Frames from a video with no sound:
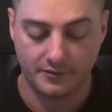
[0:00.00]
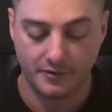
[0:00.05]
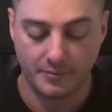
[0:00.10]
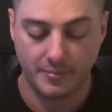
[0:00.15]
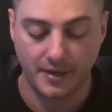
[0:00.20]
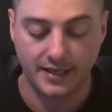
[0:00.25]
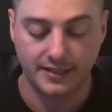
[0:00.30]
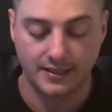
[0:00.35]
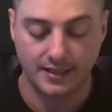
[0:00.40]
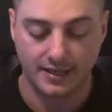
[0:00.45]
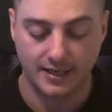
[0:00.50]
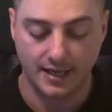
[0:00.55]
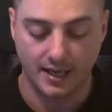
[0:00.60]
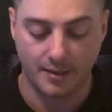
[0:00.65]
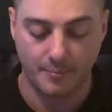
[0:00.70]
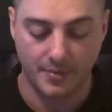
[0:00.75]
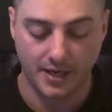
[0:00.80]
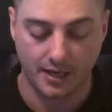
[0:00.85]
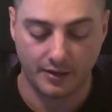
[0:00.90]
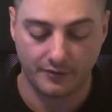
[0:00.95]
the bank
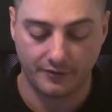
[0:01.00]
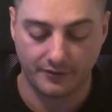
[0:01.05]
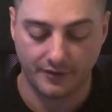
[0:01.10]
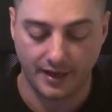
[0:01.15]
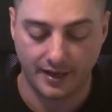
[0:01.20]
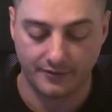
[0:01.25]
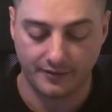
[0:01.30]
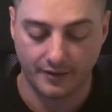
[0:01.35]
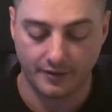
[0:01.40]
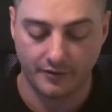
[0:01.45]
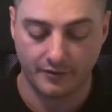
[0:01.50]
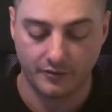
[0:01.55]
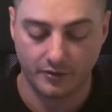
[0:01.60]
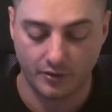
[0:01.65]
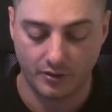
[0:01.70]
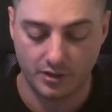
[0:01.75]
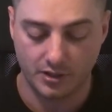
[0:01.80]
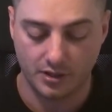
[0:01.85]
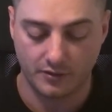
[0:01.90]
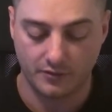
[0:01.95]
account balance as at the
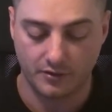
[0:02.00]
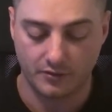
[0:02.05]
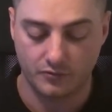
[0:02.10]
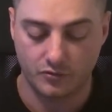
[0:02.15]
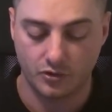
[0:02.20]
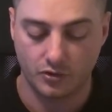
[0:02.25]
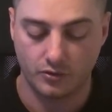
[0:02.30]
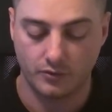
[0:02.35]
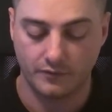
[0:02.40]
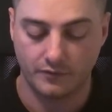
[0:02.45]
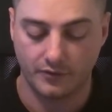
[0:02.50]
30th of June